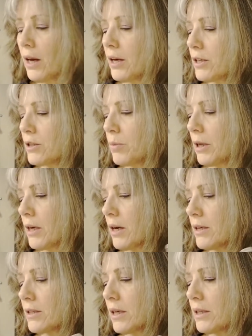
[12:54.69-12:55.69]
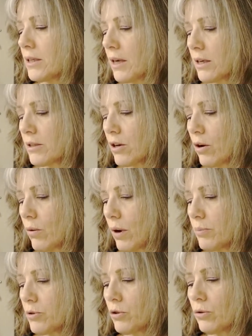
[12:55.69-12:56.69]
is because it does go
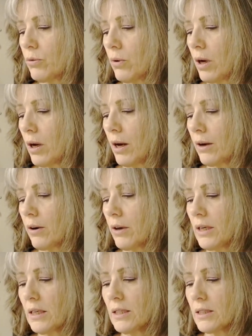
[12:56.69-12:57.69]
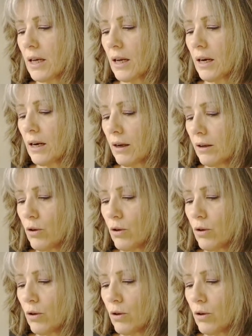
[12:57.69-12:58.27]
up to a higher heat setting.